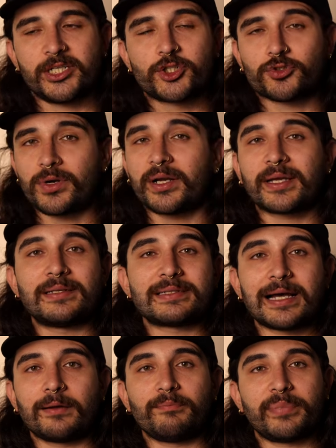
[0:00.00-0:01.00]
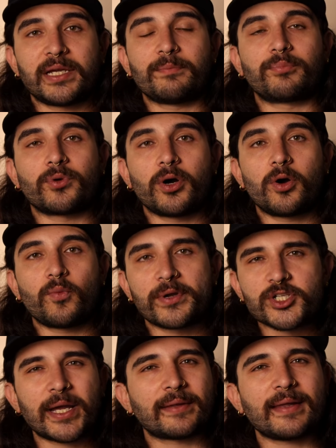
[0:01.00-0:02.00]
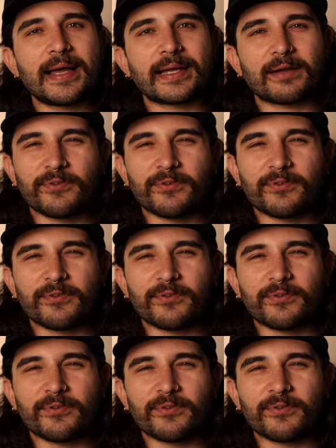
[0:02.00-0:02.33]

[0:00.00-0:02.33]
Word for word: a shrunken down big bro, which I like.